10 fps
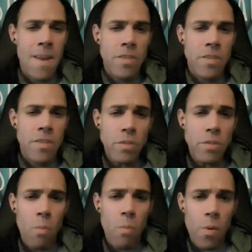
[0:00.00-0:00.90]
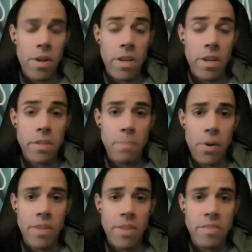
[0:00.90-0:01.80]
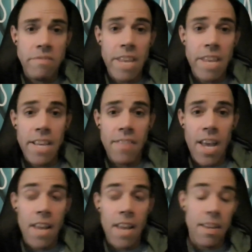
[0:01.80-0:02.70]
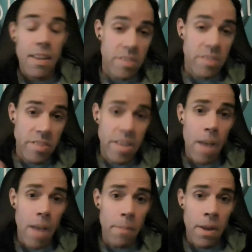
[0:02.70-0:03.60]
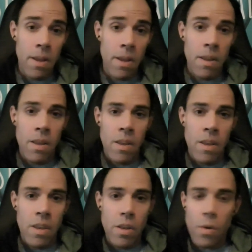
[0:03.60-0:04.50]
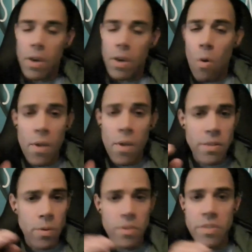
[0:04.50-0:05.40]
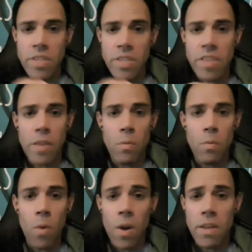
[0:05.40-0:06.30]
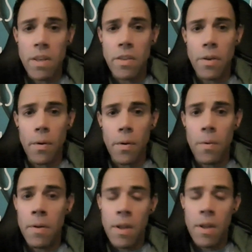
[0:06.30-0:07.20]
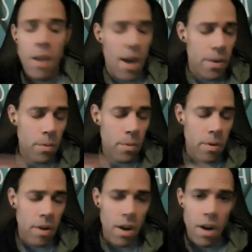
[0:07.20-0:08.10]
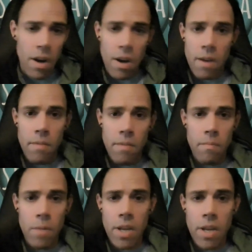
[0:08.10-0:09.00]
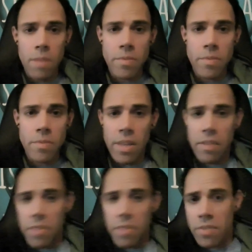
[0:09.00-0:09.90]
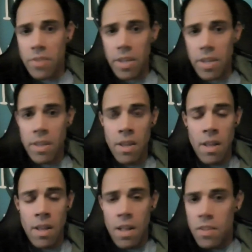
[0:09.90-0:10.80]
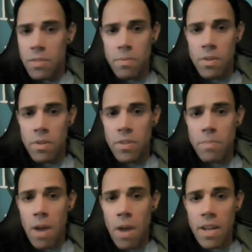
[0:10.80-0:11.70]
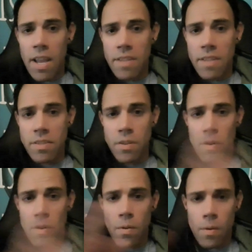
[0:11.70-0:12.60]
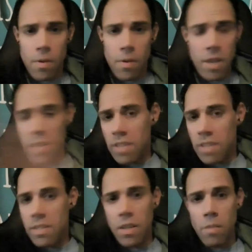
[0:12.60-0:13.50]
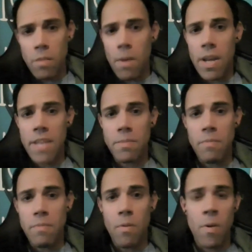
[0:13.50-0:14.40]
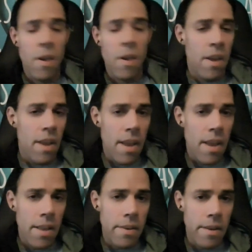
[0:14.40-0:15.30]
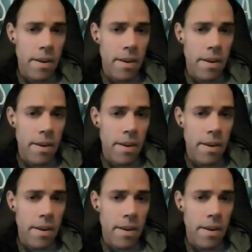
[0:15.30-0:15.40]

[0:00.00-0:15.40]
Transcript: such a rewarding experience taking that step, and going towards things that you want. I know when it comes to like things like this podcast, or I did another podcast before, and